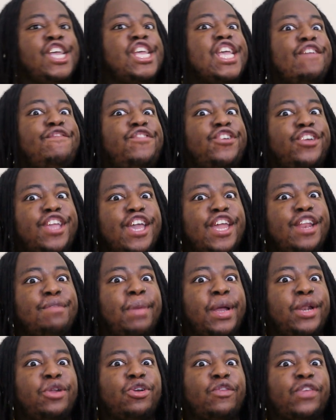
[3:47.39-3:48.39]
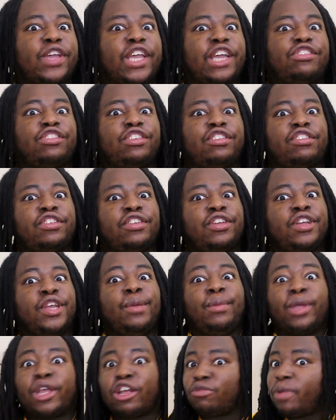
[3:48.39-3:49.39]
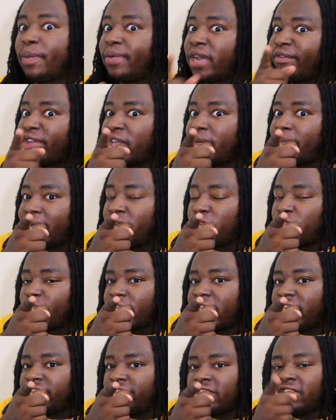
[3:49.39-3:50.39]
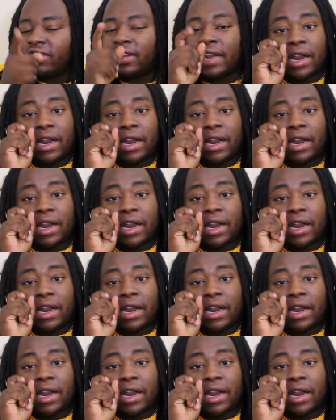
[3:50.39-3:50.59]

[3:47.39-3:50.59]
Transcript: If you're getting my notifications, because people never get my notifications.